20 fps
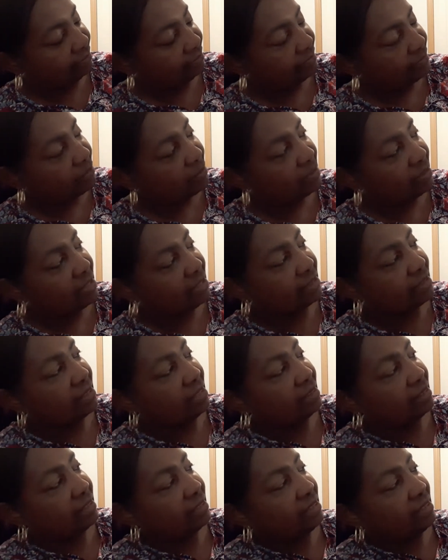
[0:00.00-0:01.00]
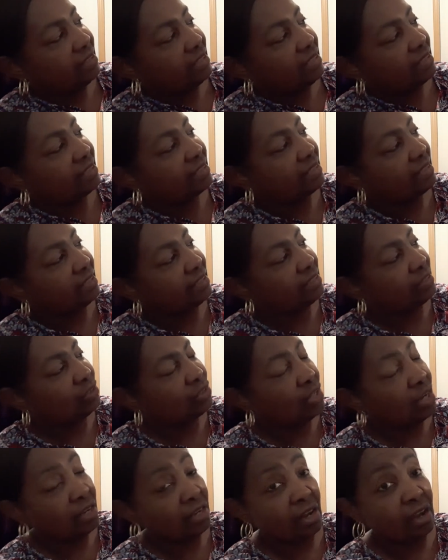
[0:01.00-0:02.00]
But that's not the nest that he
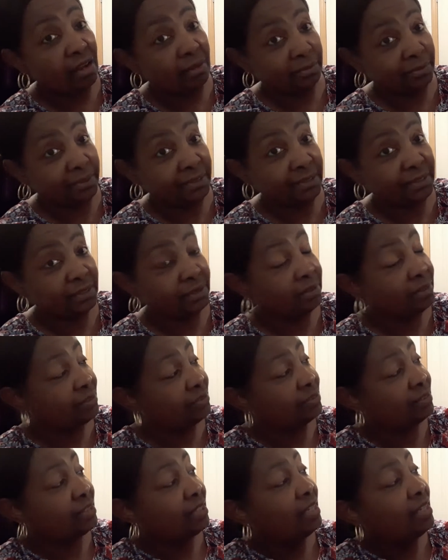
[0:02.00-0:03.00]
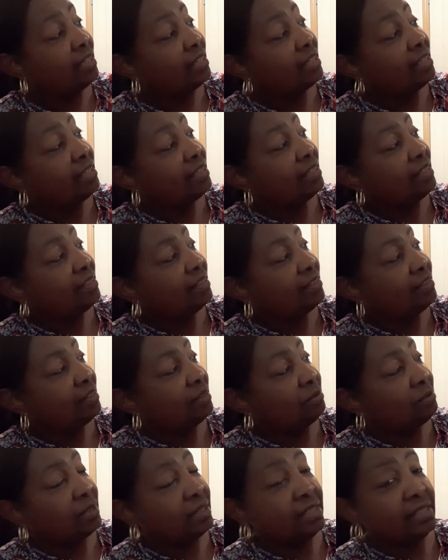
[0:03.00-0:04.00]
hopped into, because
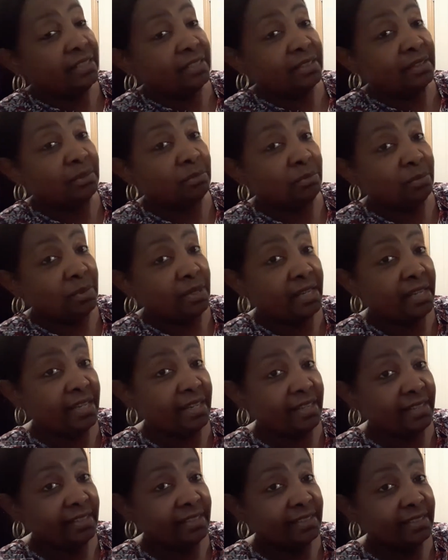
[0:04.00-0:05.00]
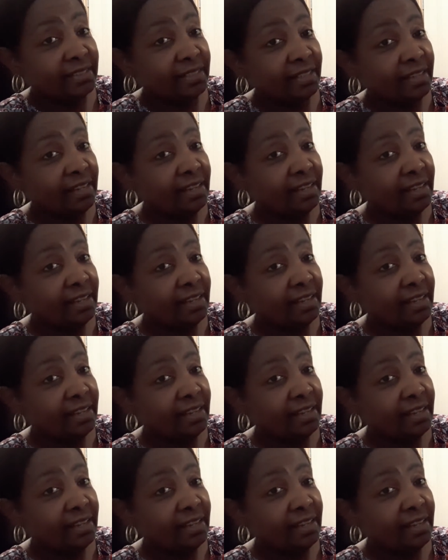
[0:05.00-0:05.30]
that right there is eggs.